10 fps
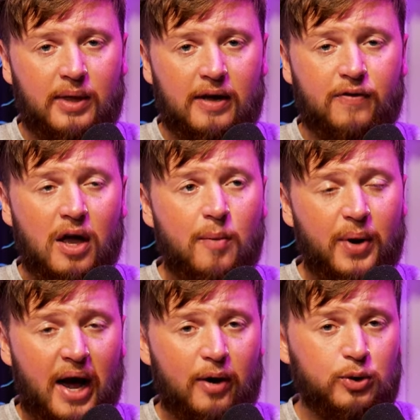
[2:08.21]
they give
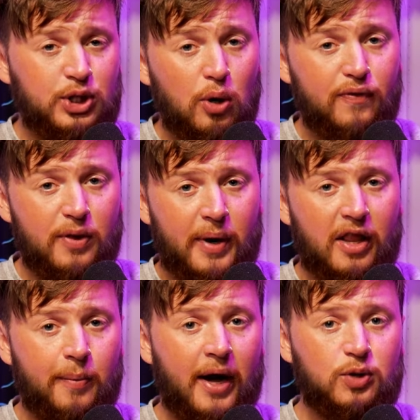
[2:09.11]
Bernardo Silva the man
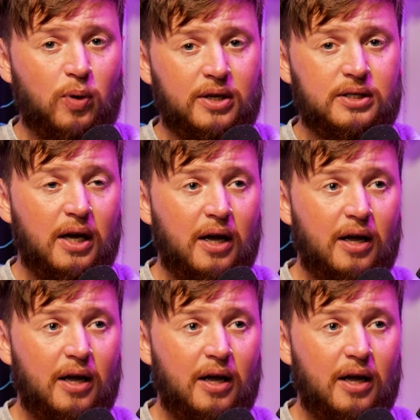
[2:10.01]
of the match, whereas